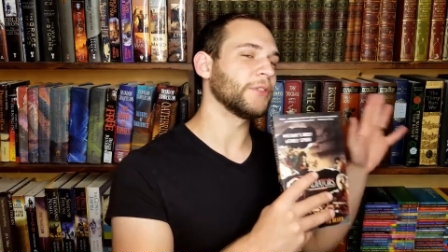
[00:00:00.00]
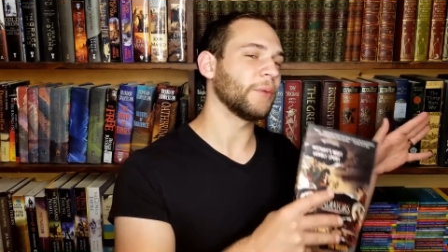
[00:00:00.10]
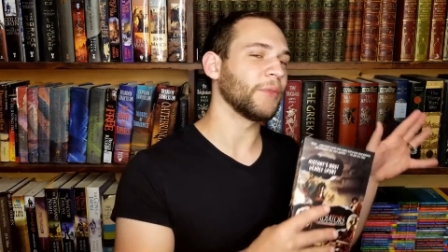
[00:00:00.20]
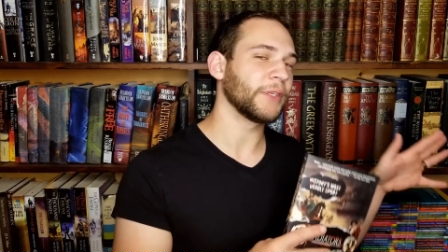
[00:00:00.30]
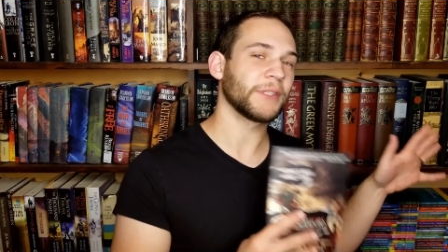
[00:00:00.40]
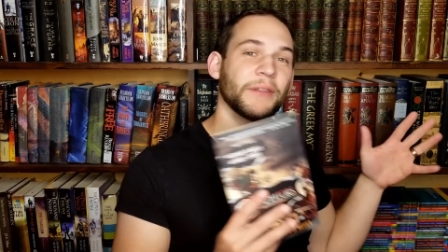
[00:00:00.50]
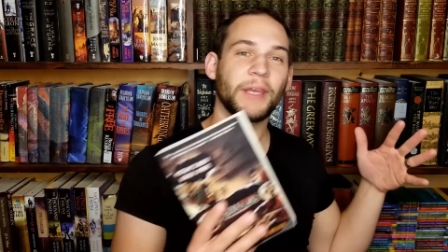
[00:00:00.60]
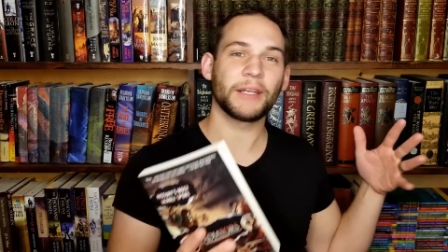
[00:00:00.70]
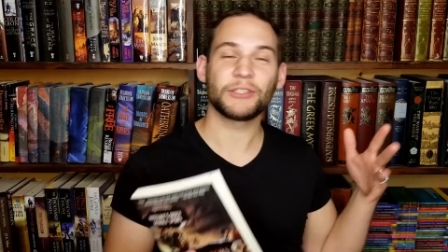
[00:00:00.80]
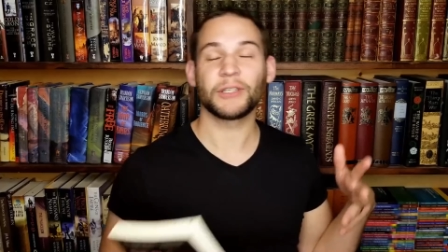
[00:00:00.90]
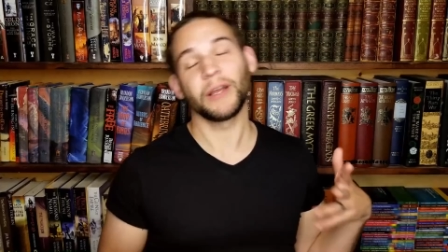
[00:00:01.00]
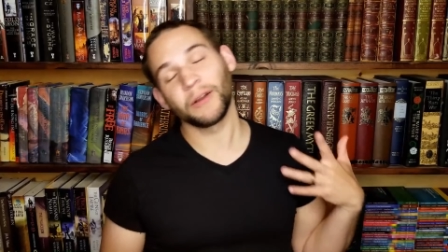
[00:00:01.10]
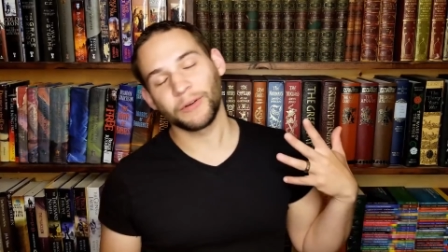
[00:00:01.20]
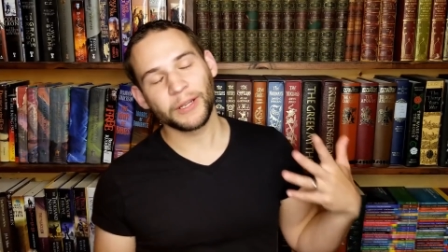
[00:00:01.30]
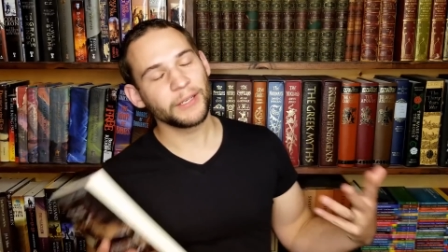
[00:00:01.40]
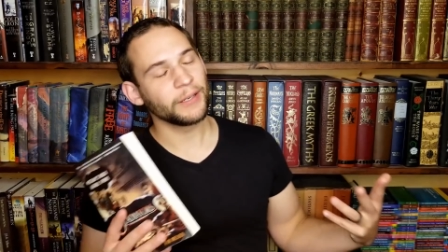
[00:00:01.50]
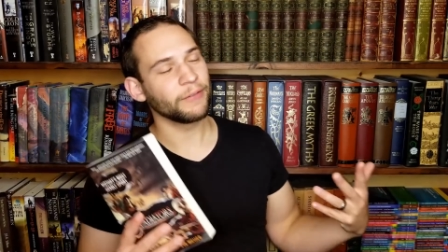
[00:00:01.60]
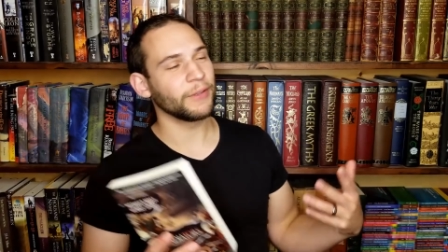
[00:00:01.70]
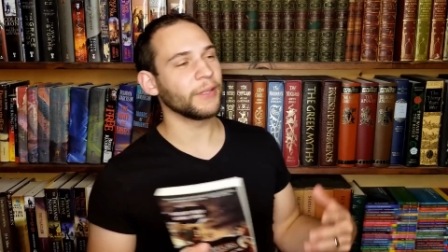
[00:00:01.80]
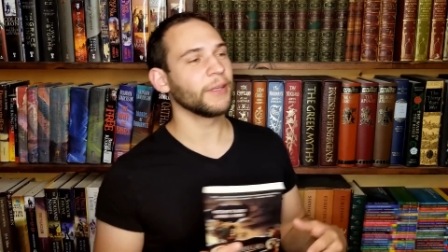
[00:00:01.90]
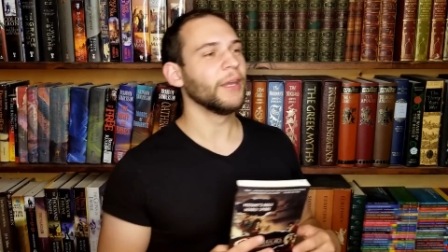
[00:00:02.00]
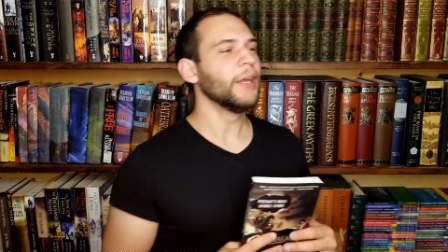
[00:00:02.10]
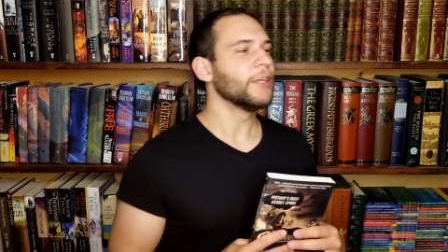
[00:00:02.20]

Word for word: some things that they actually got right and everything.